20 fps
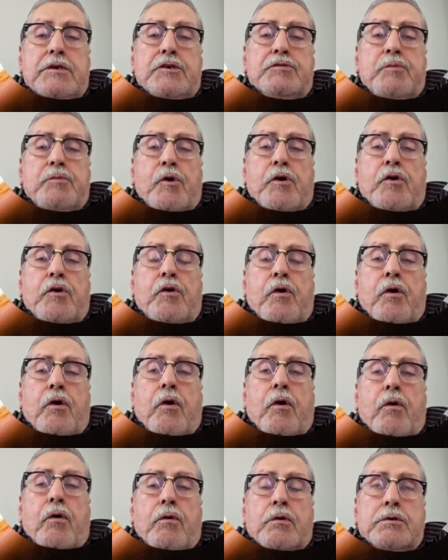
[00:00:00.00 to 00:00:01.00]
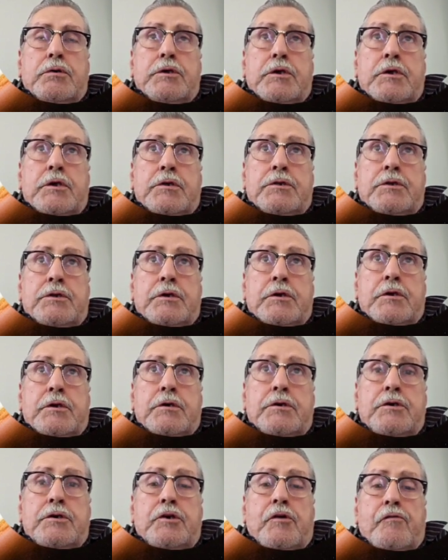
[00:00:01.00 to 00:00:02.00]
There's more cold in
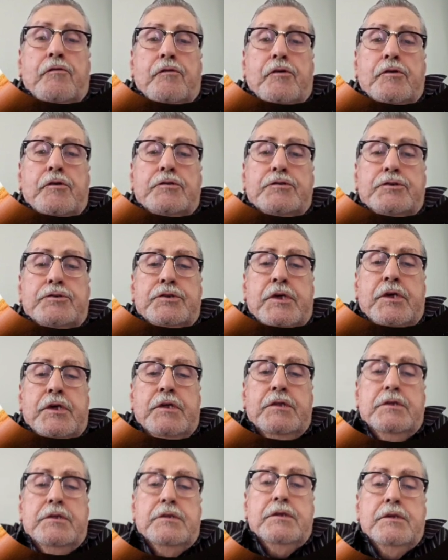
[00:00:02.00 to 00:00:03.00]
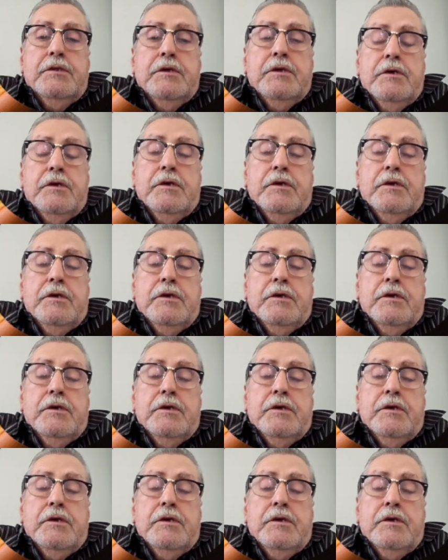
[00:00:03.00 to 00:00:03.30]
the universe than